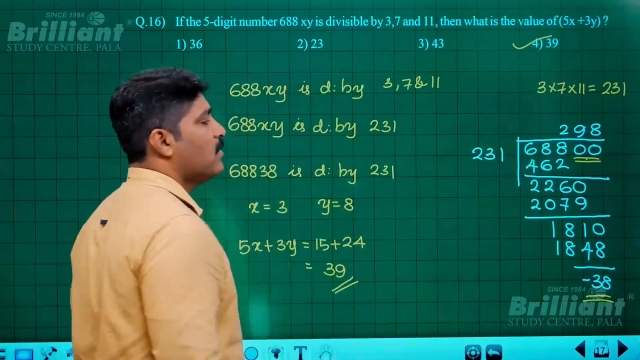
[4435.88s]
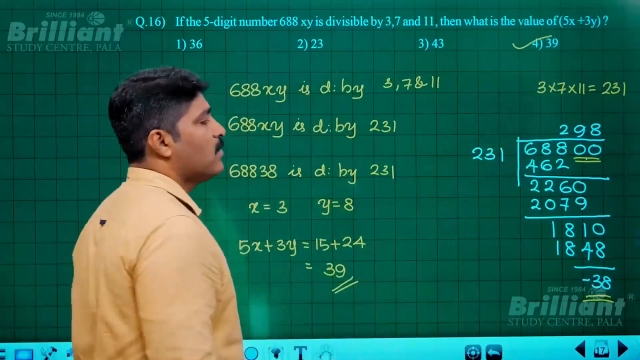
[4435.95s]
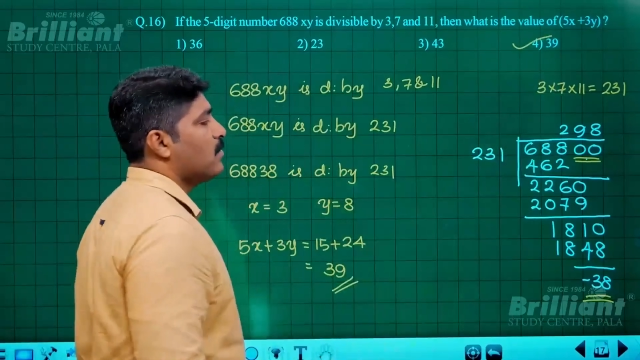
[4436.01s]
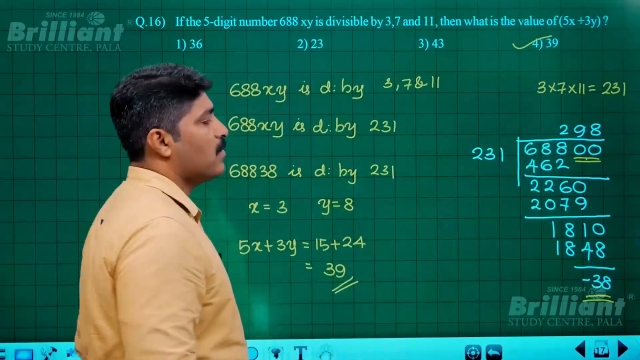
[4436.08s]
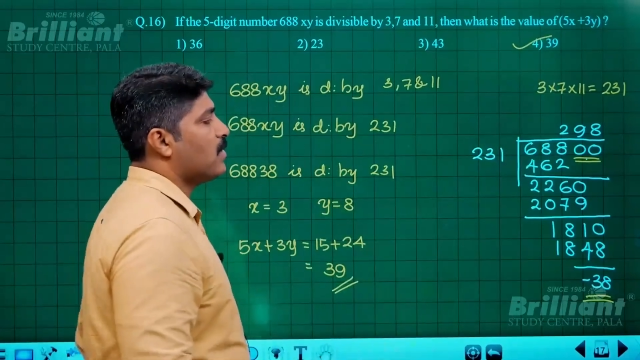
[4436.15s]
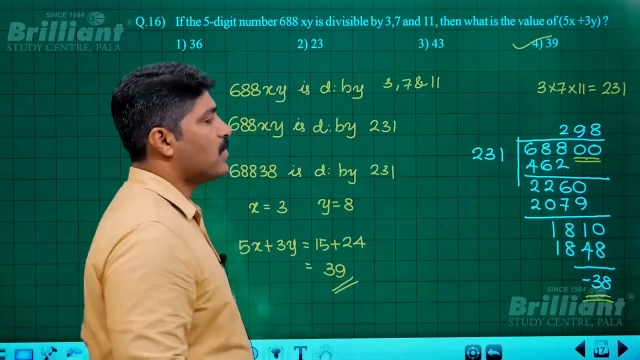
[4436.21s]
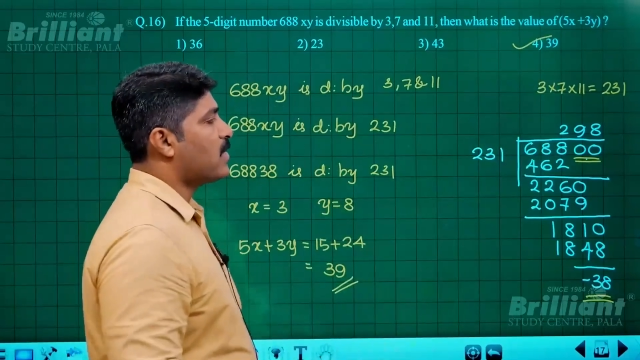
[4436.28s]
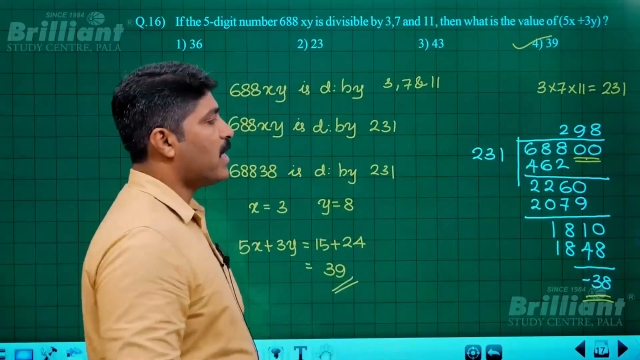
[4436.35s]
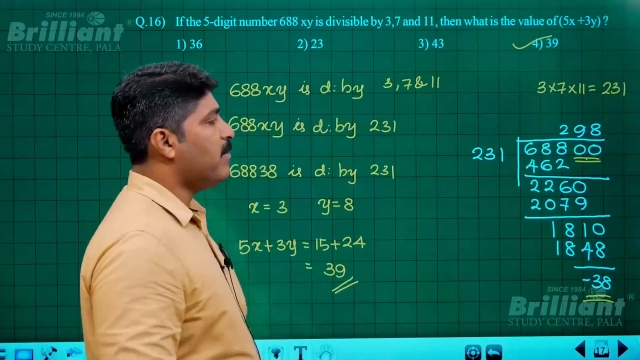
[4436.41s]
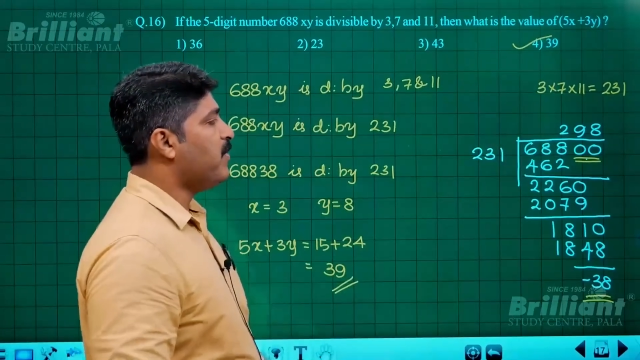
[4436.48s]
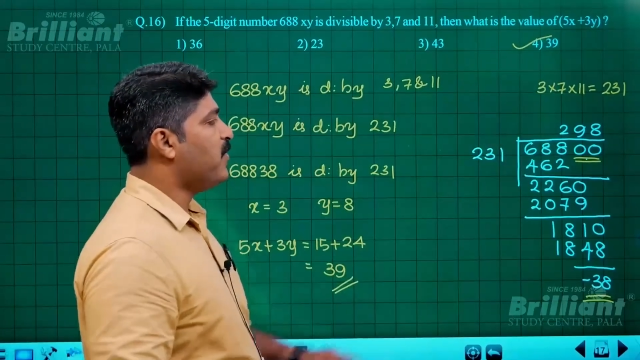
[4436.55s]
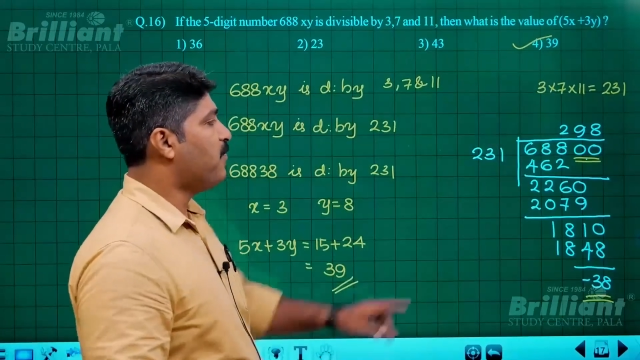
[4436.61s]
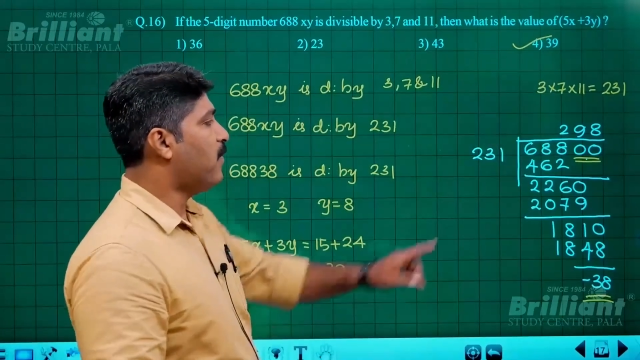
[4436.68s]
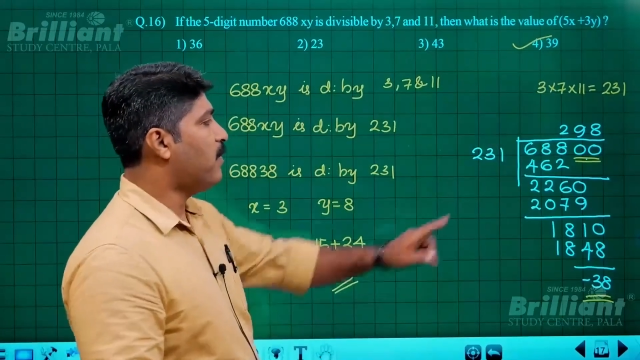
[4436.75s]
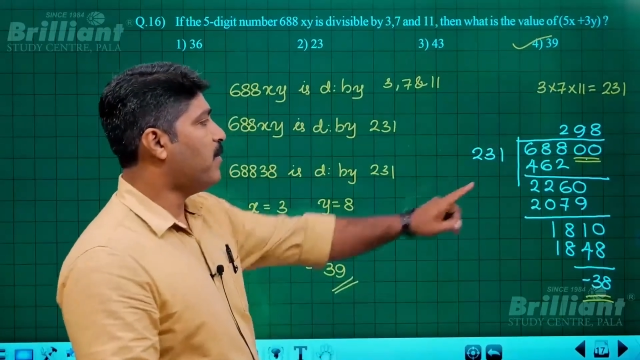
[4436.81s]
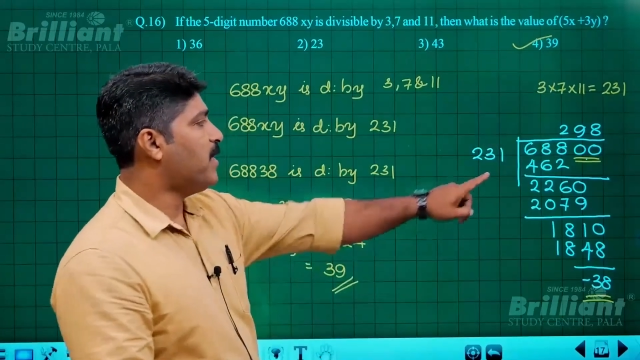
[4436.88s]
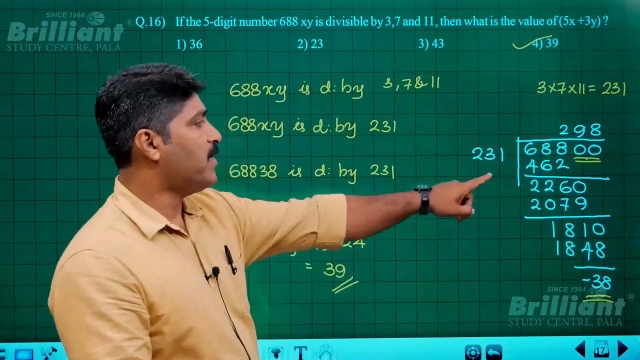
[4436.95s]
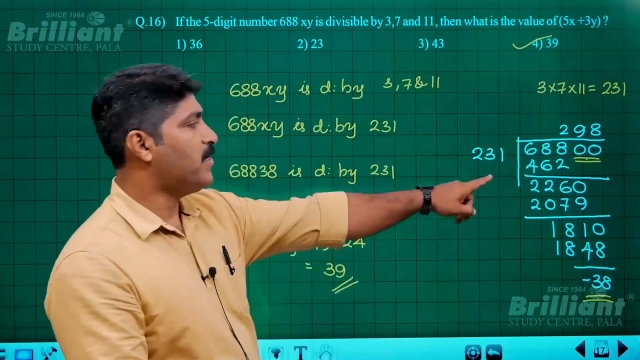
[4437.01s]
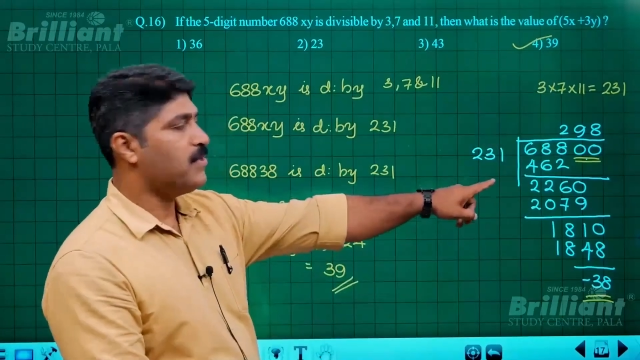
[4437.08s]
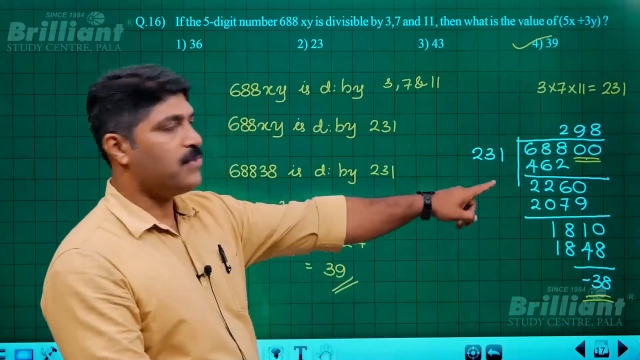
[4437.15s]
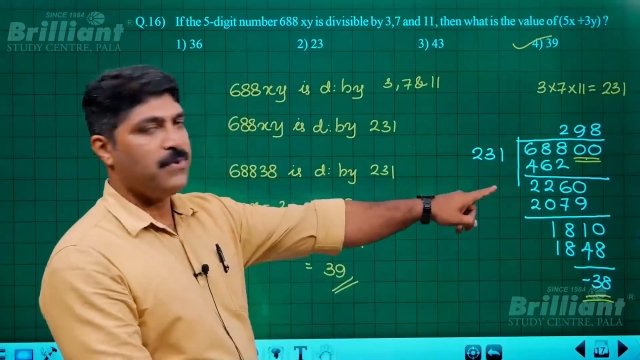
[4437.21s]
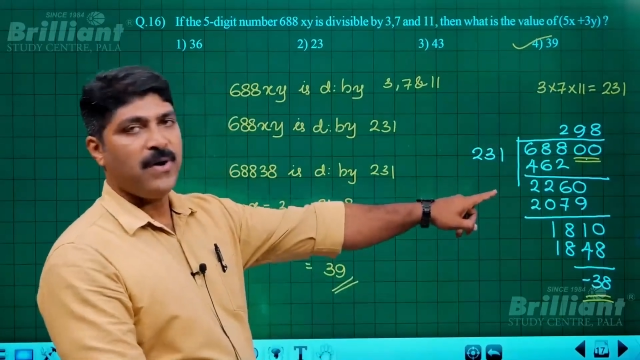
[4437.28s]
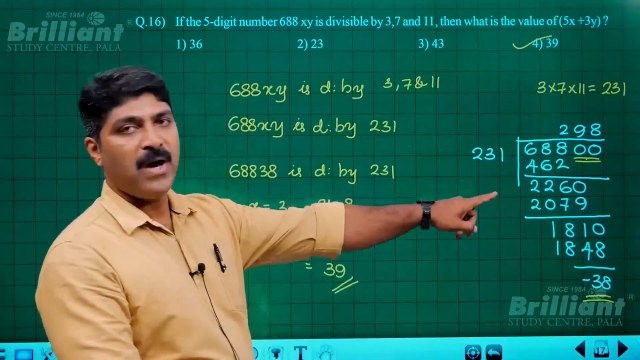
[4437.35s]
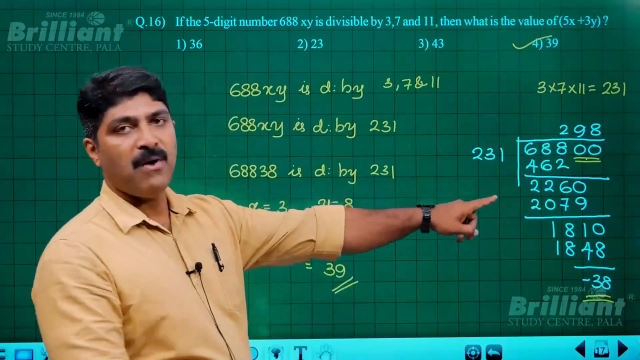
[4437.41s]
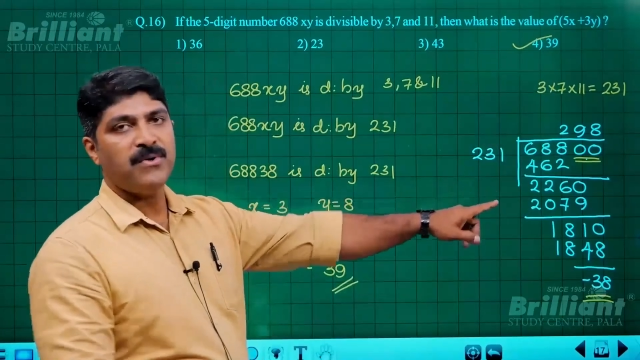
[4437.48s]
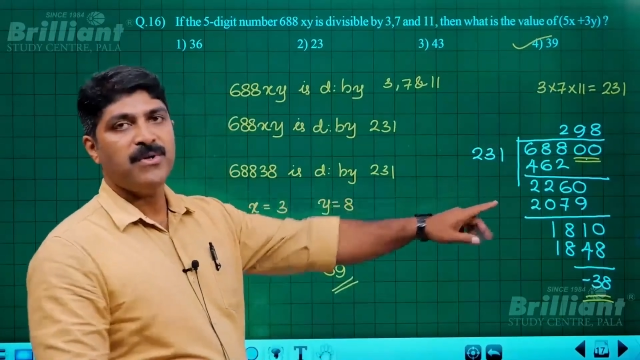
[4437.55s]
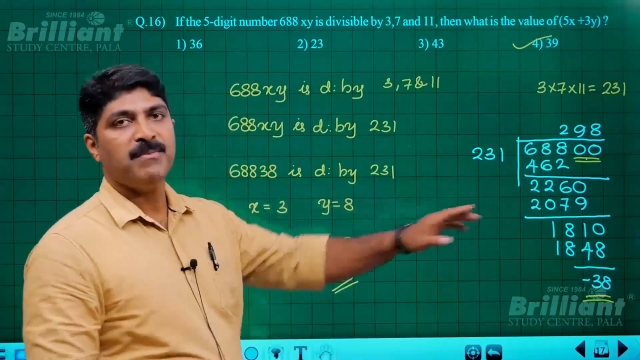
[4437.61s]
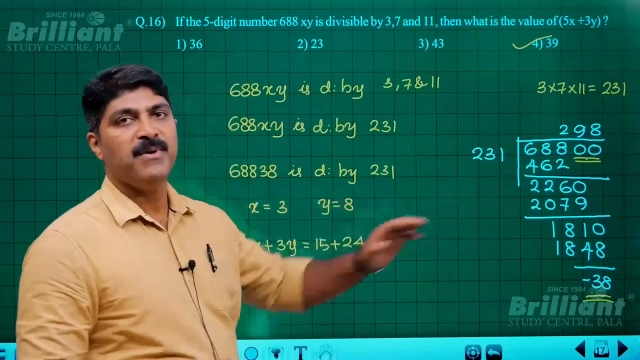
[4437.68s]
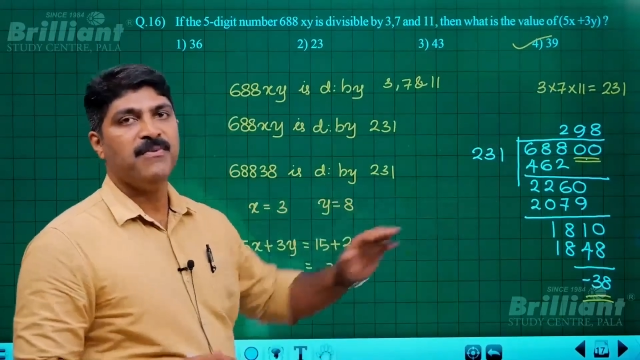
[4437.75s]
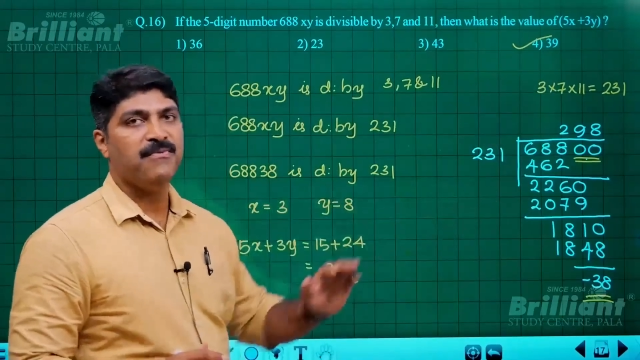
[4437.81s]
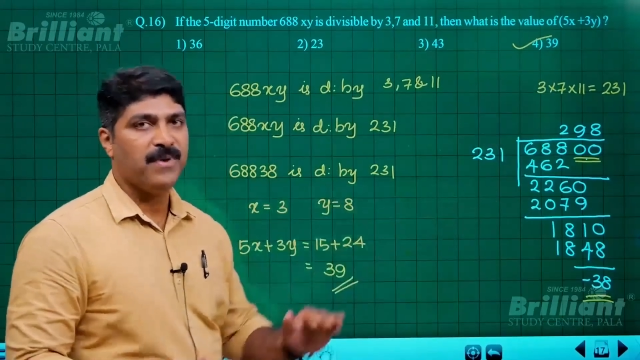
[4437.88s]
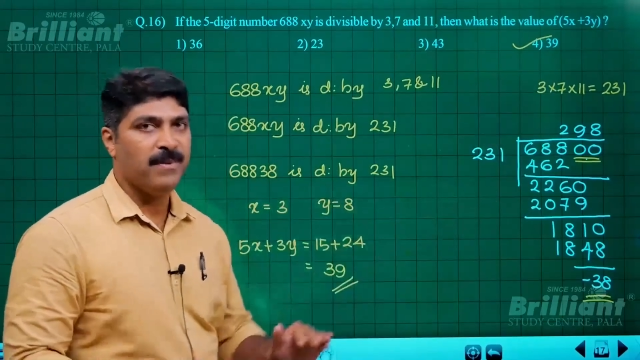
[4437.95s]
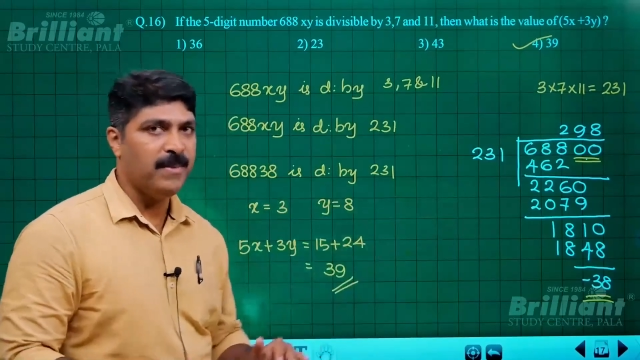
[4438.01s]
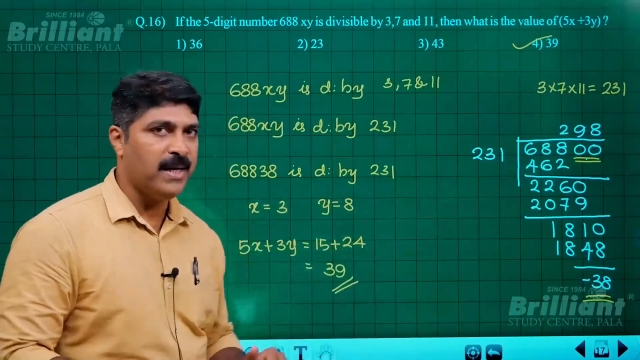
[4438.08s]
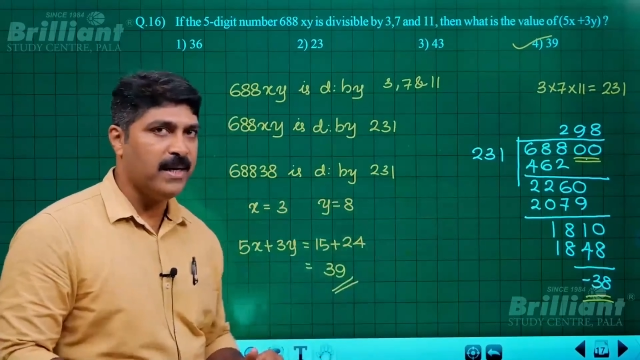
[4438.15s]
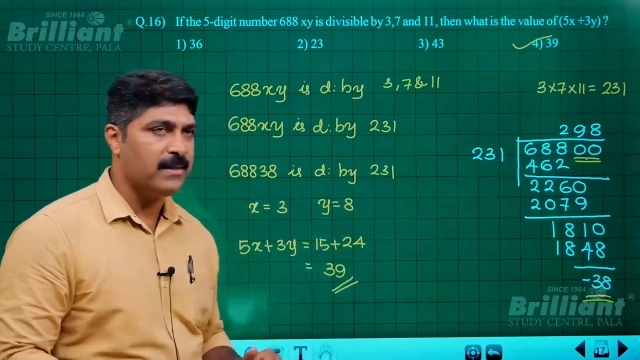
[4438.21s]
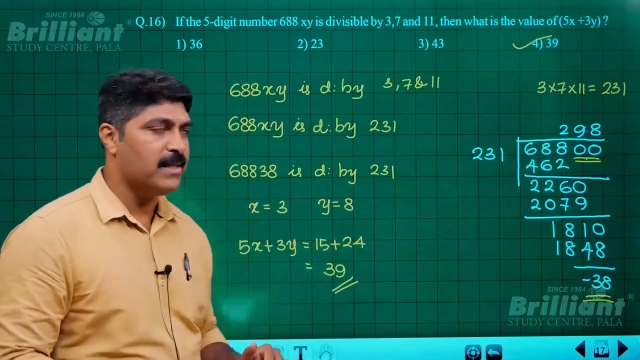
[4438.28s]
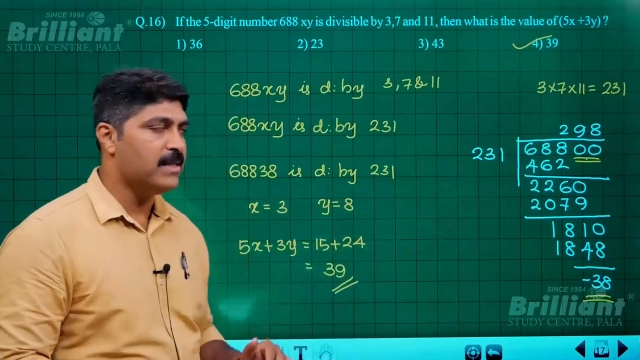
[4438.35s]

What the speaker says: So this type of operations you have to be familiar.